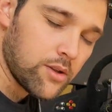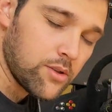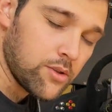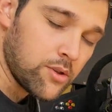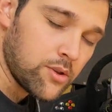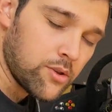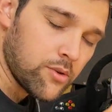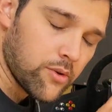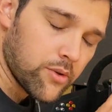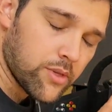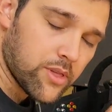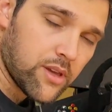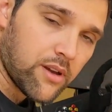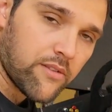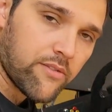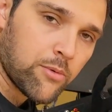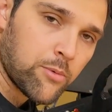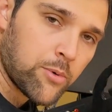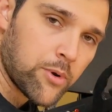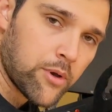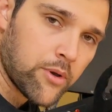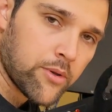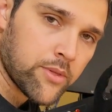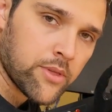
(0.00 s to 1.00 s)
you know, servo
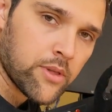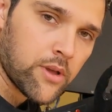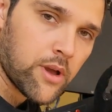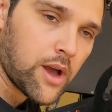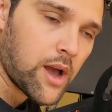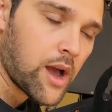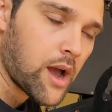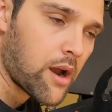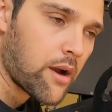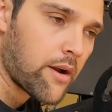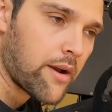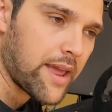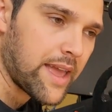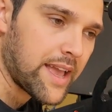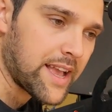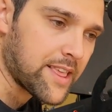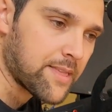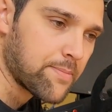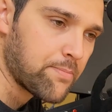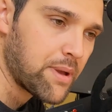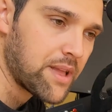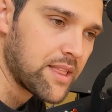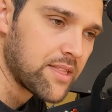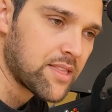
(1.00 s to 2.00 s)
motors are
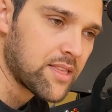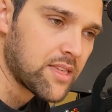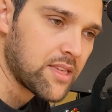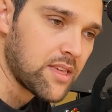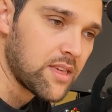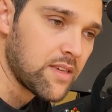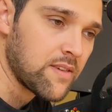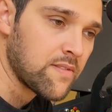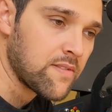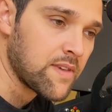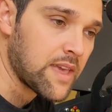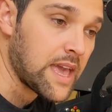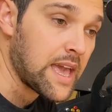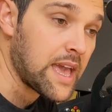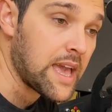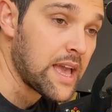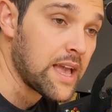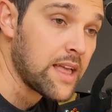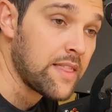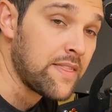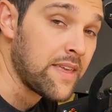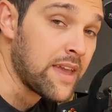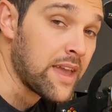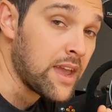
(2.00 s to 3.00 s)
expensive
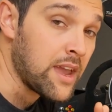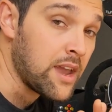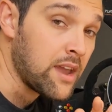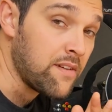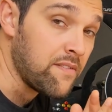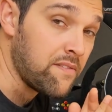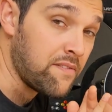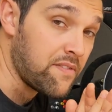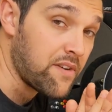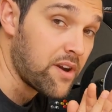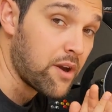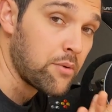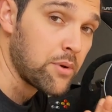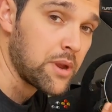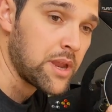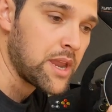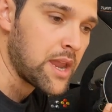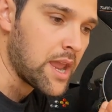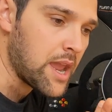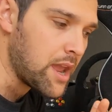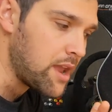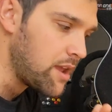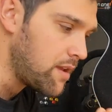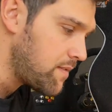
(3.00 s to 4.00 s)
and very
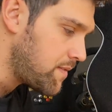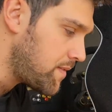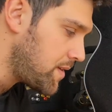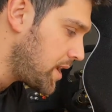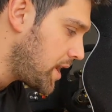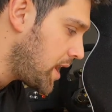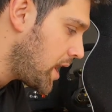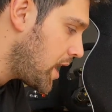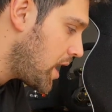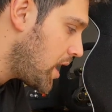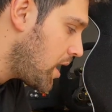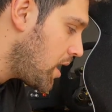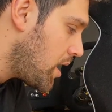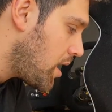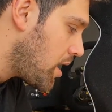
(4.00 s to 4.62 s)
heavy,